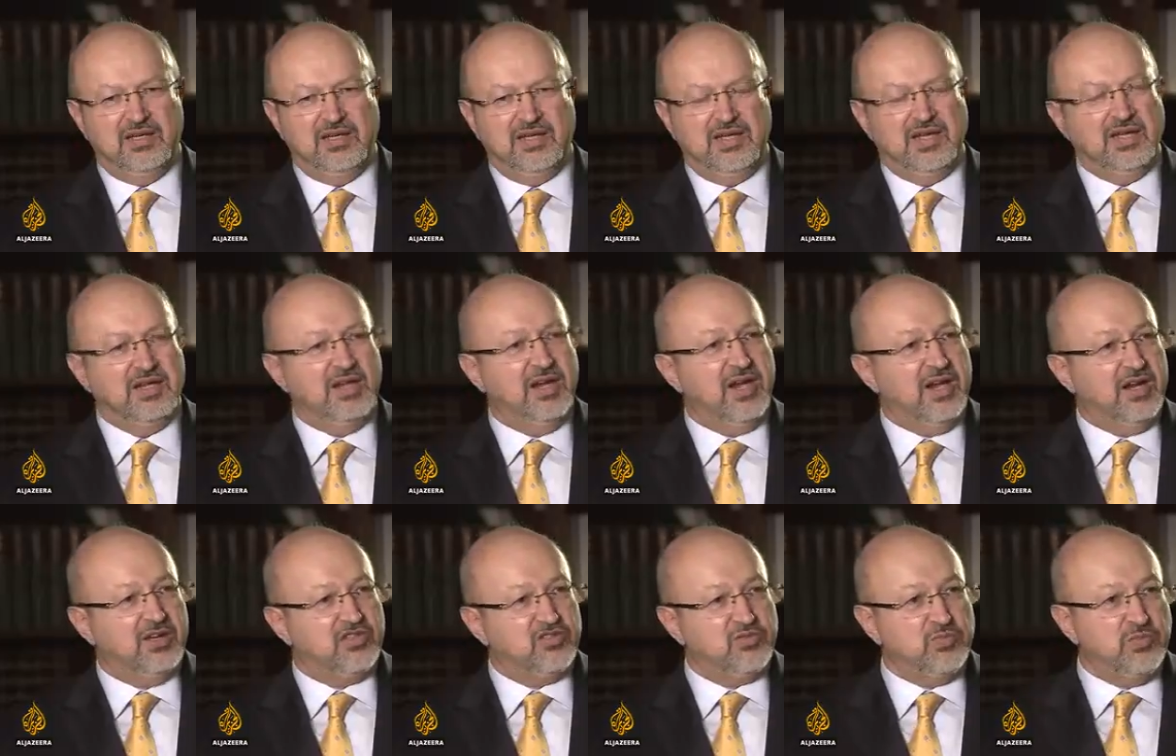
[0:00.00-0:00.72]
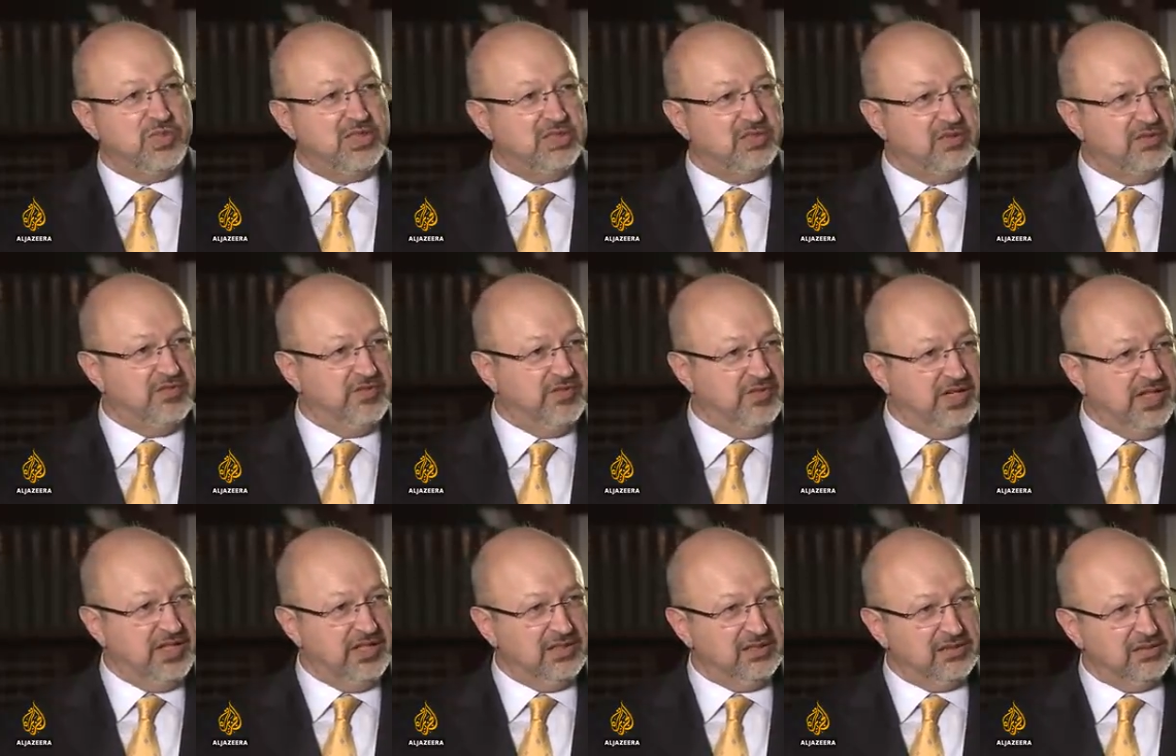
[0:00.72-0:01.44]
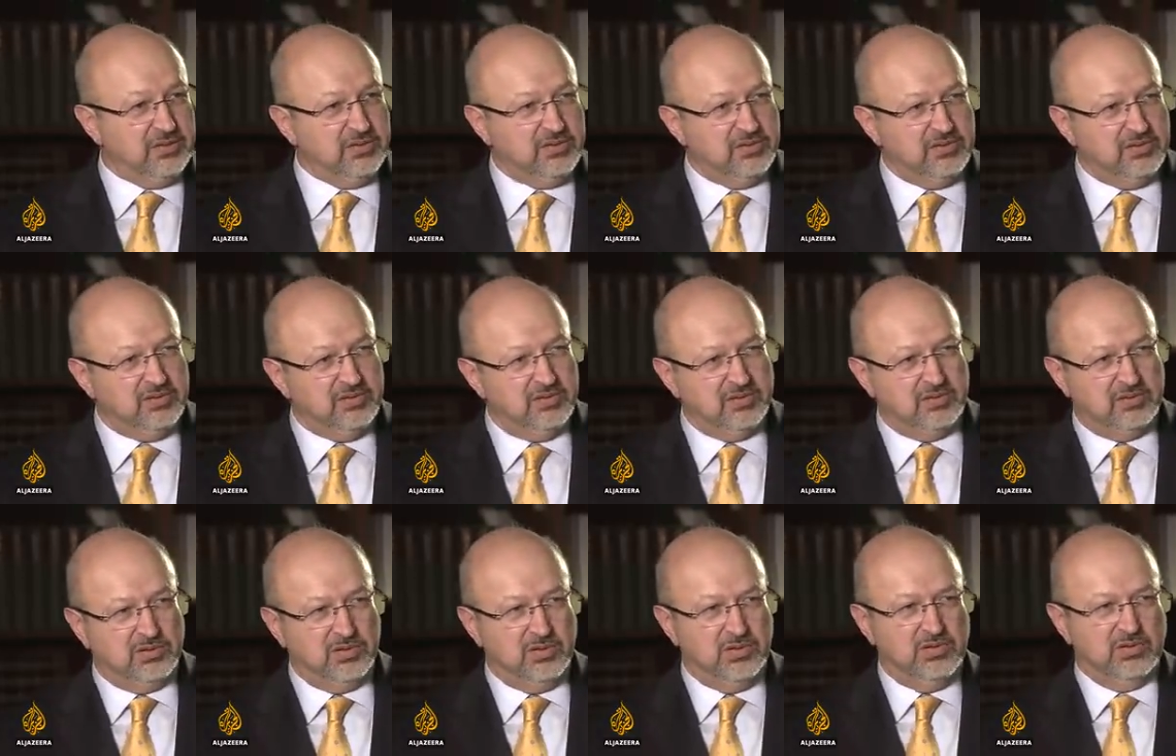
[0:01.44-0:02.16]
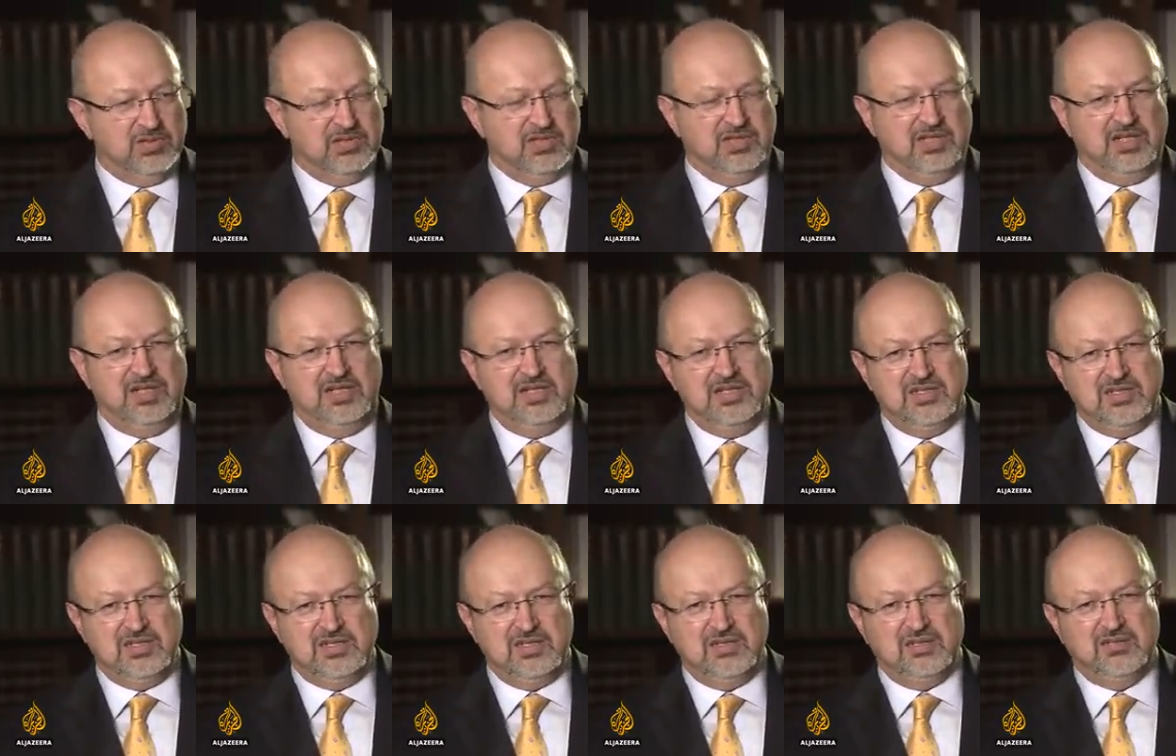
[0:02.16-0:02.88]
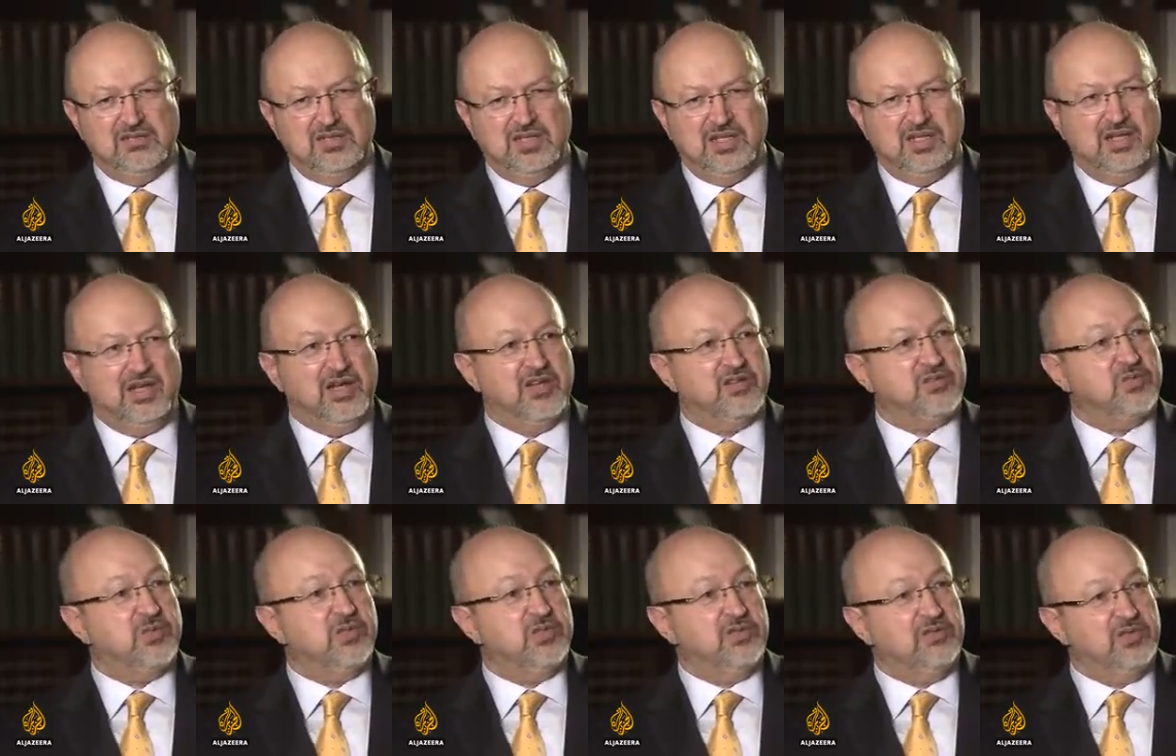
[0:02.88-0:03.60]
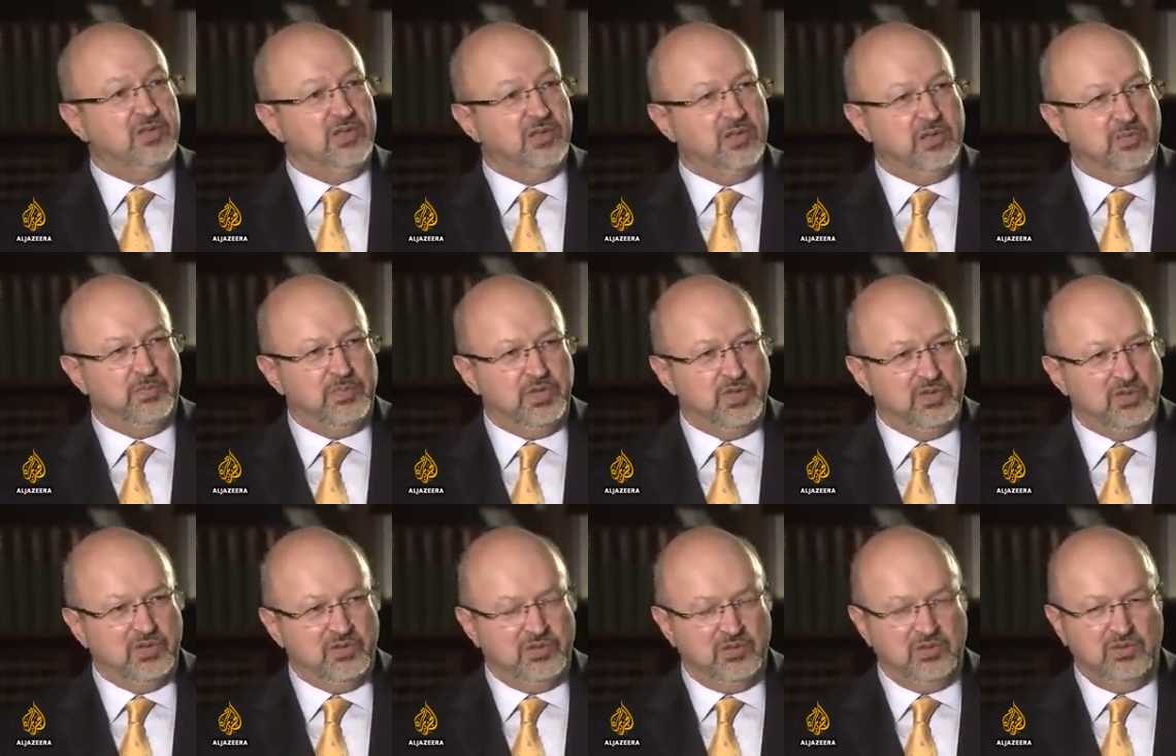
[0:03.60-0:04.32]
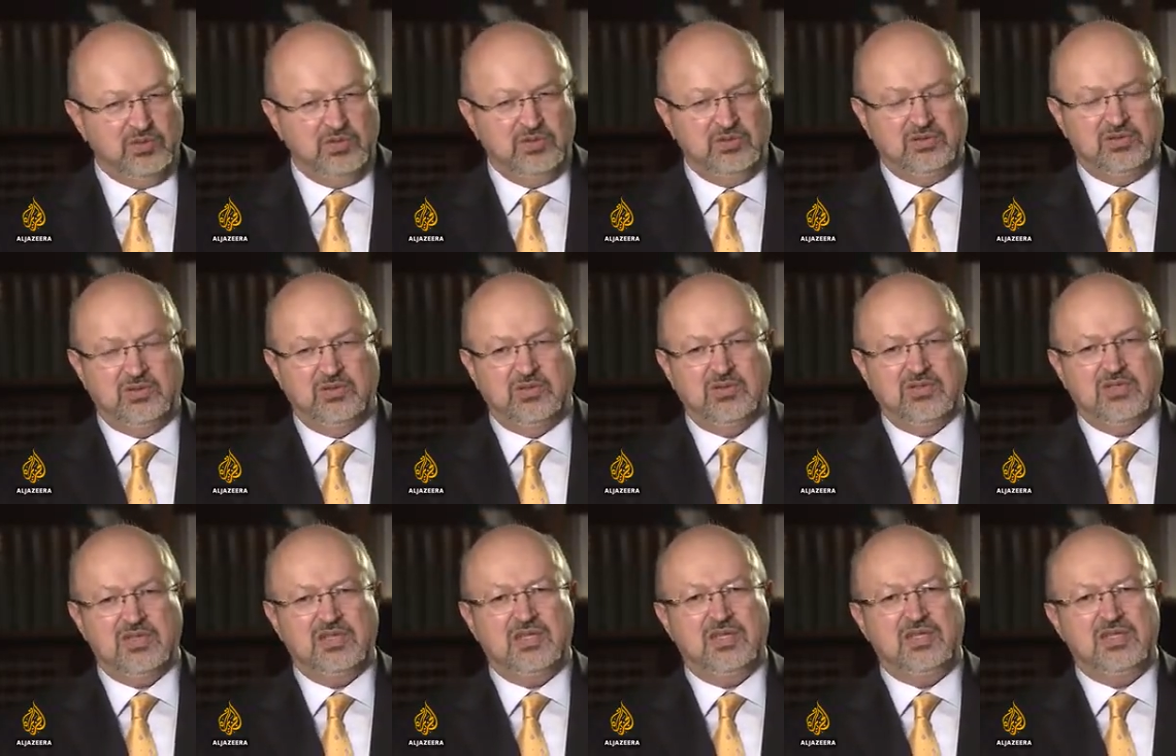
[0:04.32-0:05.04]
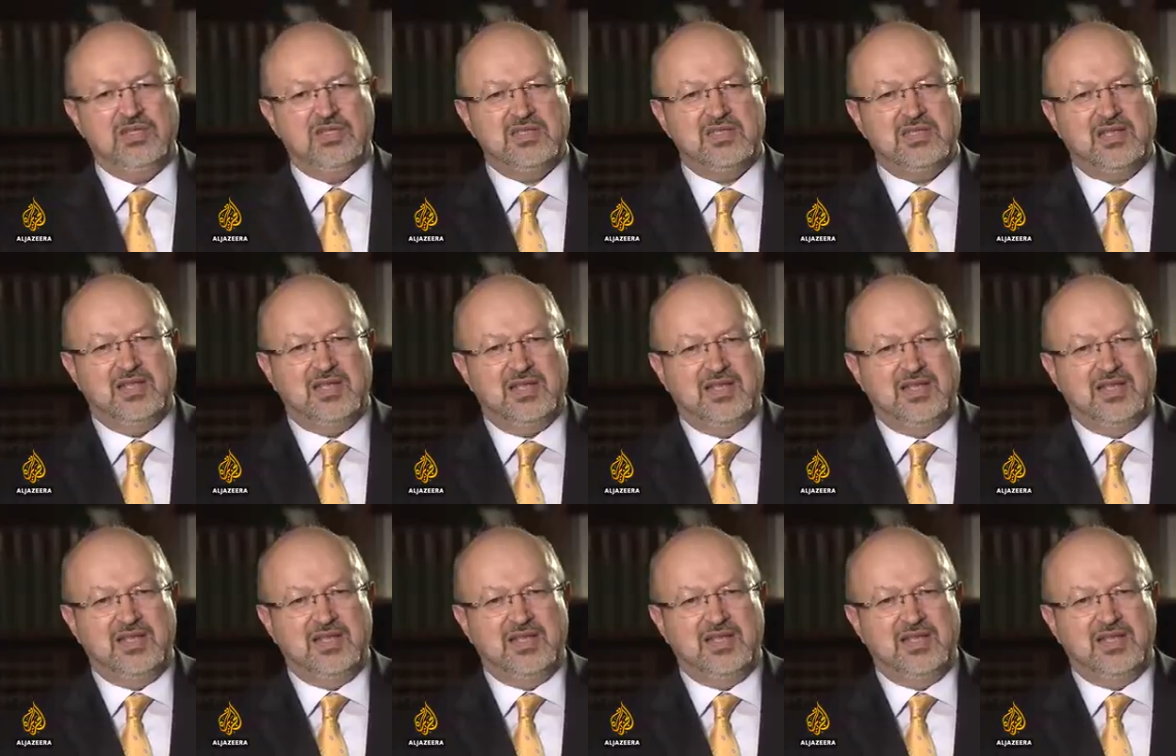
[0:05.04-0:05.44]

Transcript: enlargement of NATO towards the east, or the enlargement of the European Union towards the east.